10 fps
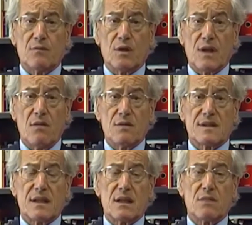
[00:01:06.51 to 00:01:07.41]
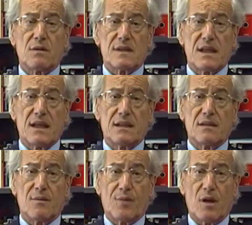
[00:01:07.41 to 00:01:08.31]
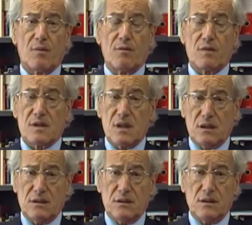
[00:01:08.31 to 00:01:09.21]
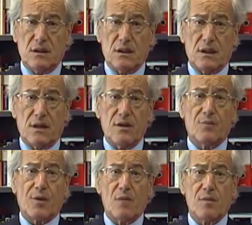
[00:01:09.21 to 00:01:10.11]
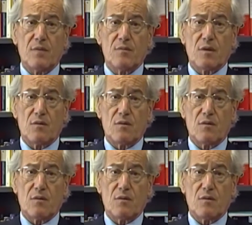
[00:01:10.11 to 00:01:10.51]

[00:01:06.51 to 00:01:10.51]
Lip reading: that what I was saying was that the problem was not a Greek problem,